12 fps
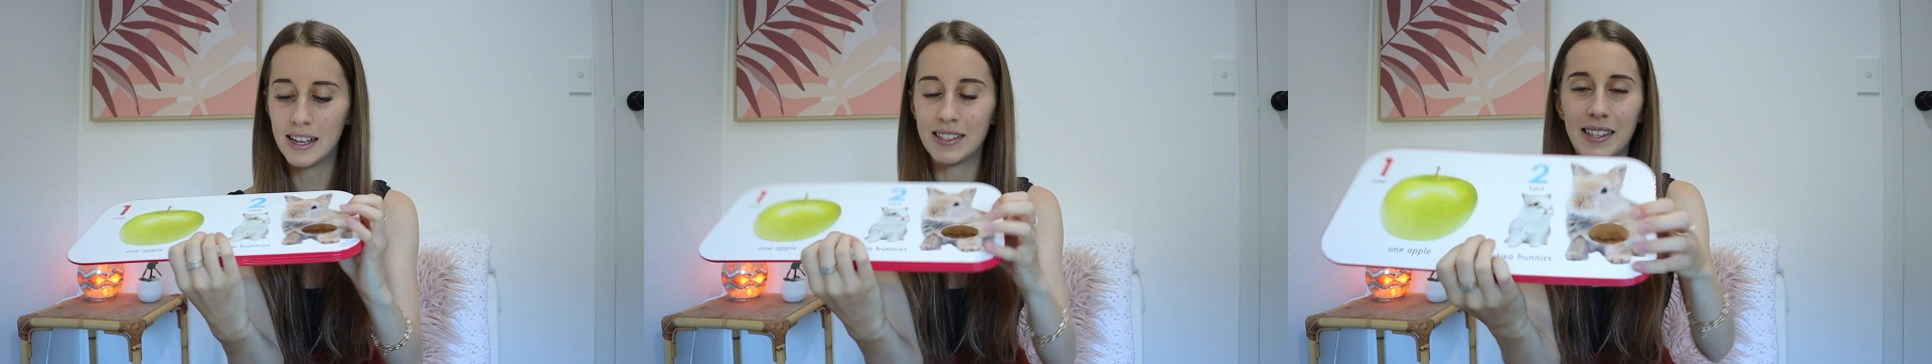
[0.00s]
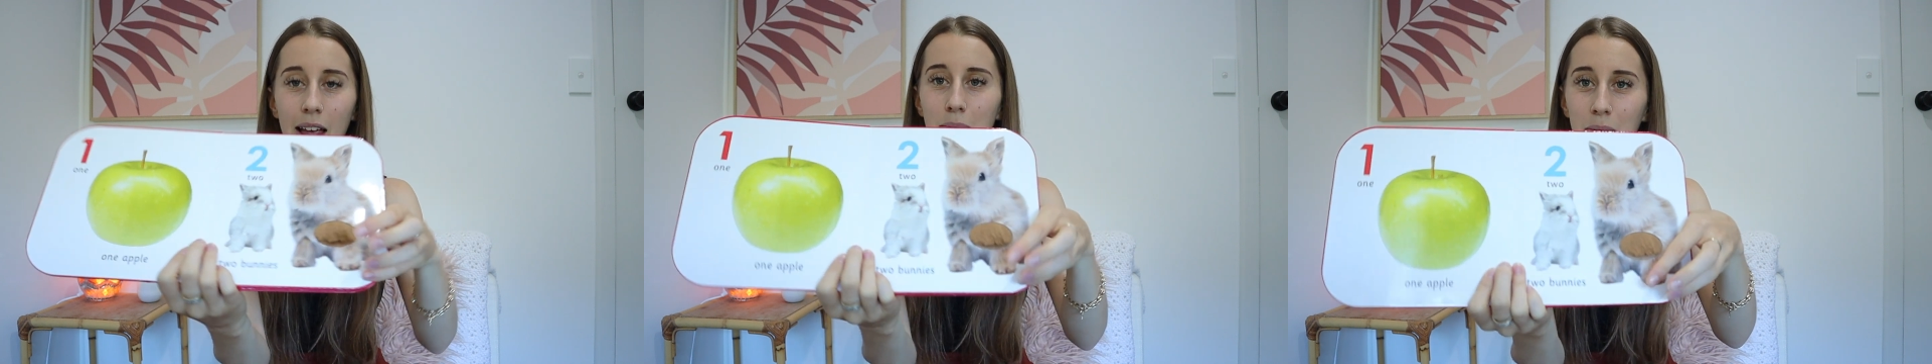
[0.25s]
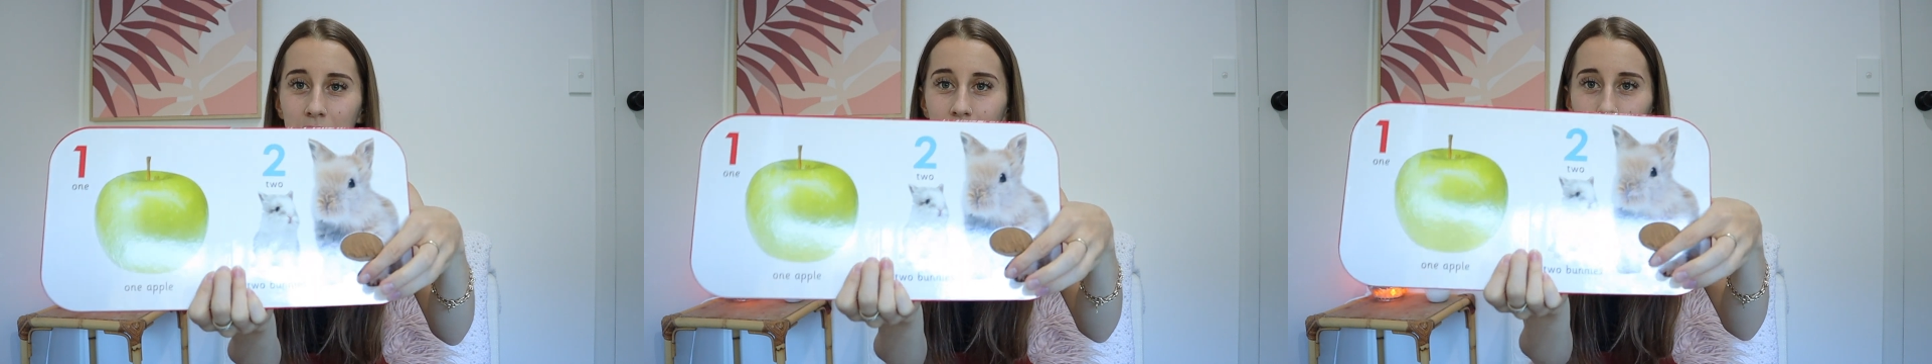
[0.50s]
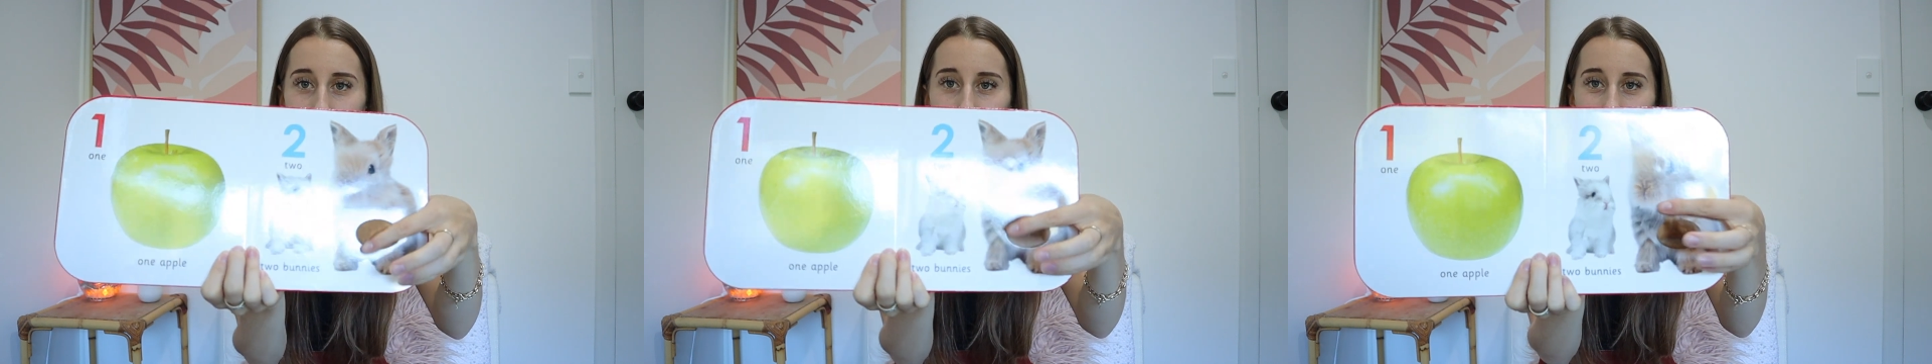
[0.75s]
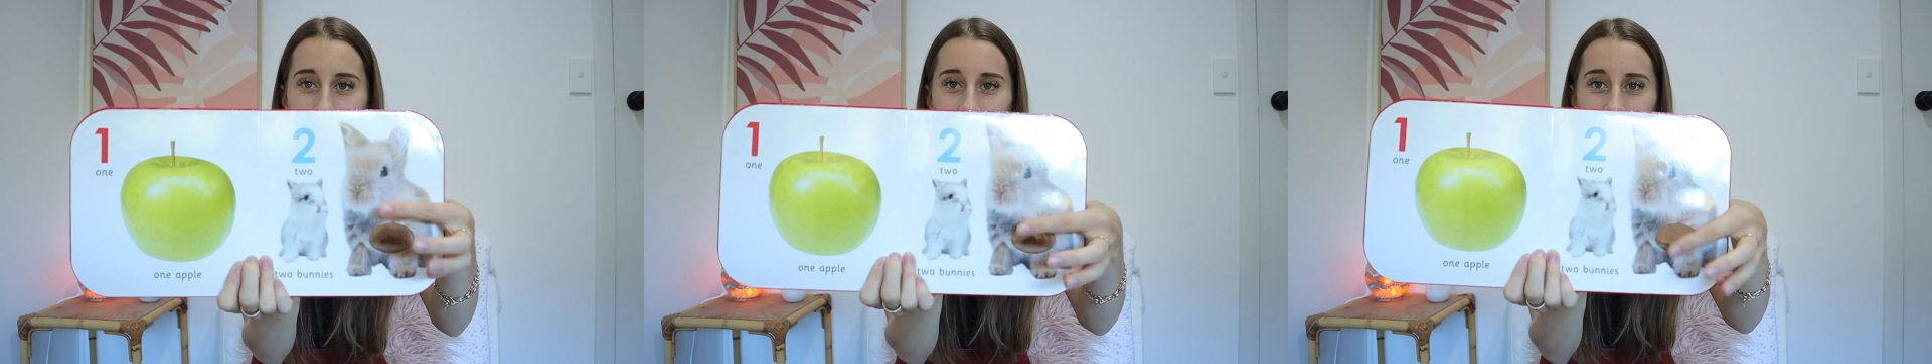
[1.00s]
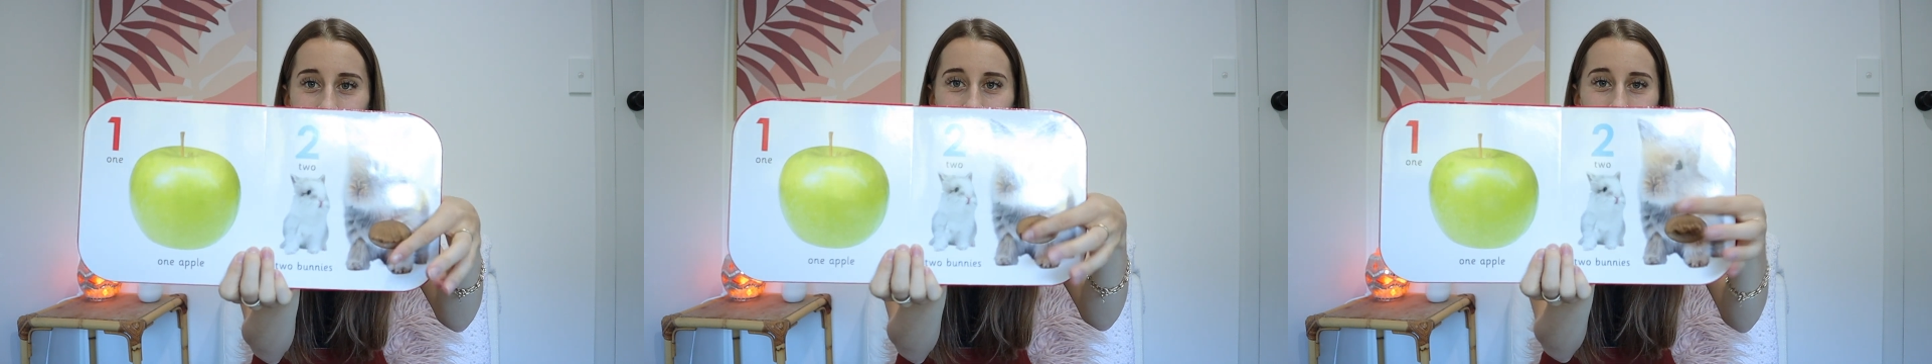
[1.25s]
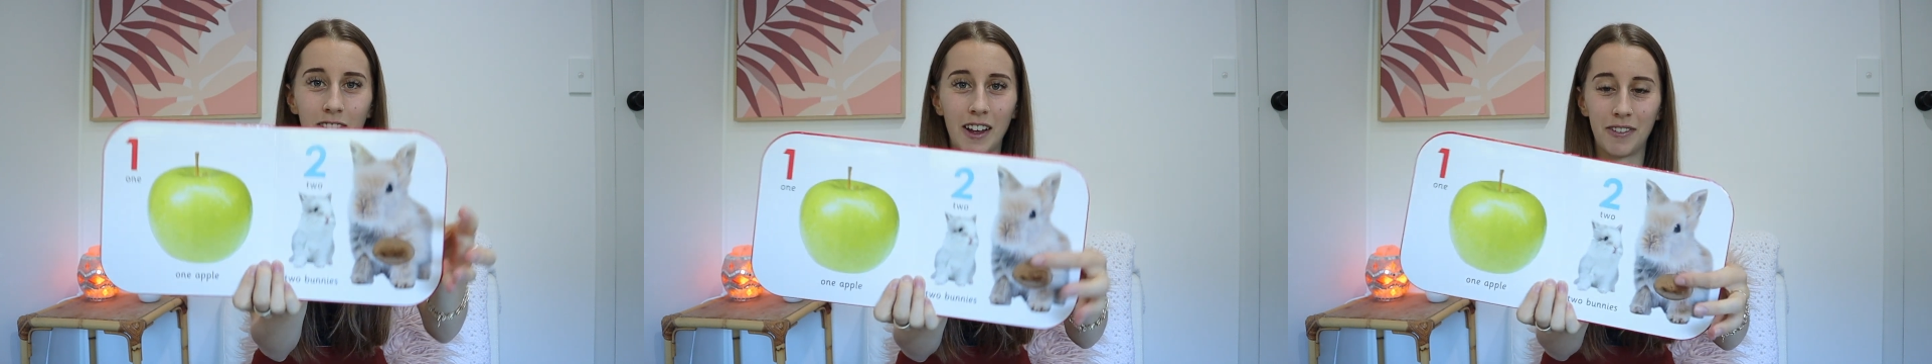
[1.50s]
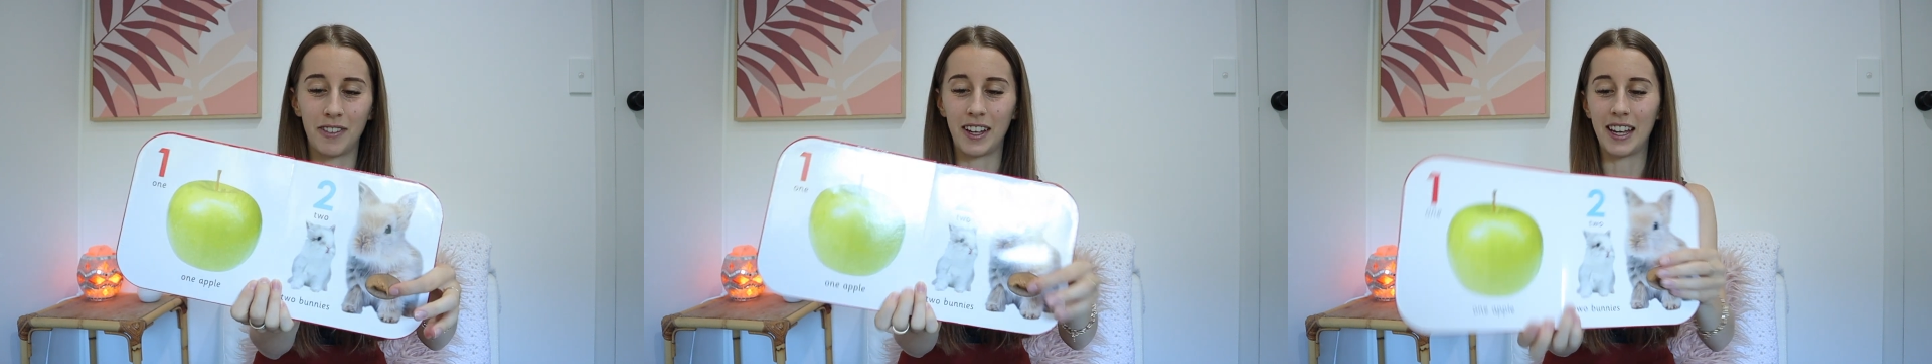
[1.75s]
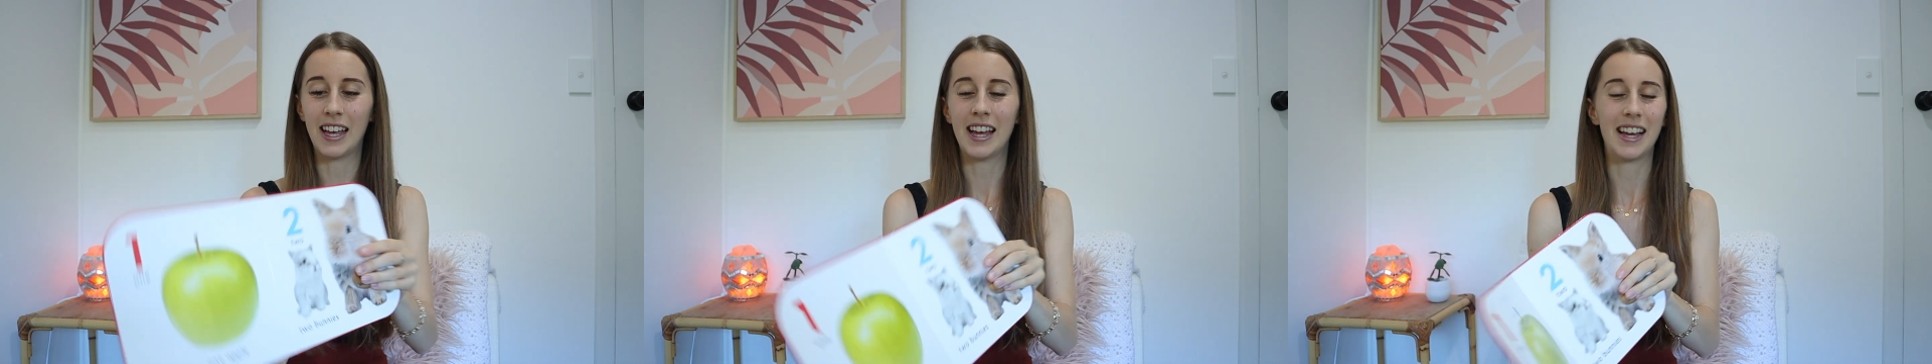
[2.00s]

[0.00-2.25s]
Same with the bunny, it's fluffy.